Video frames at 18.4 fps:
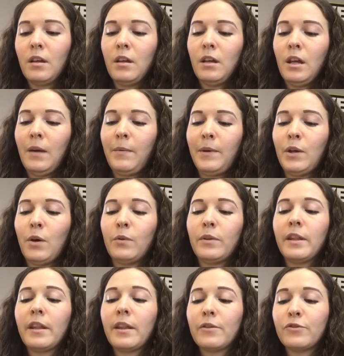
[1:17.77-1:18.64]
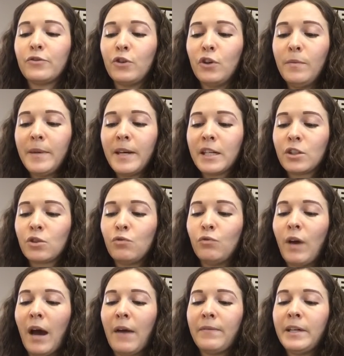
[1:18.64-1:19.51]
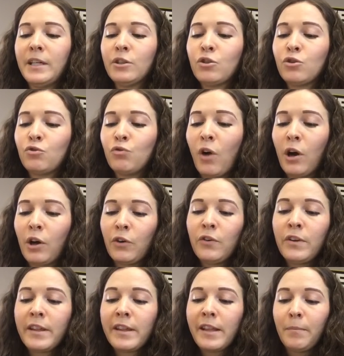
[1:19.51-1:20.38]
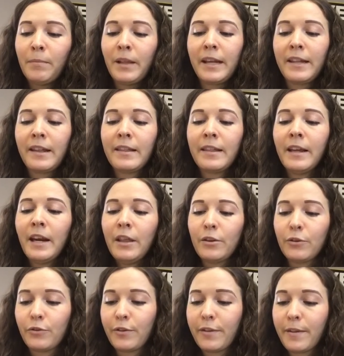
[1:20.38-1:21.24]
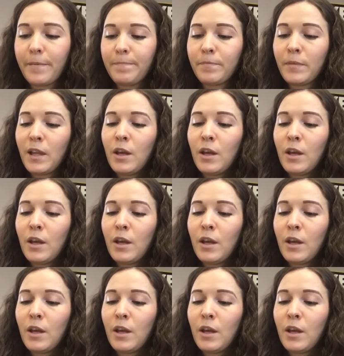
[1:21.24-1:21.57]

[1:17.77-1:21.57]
And we know this is true because gravity is stronger in some places than others.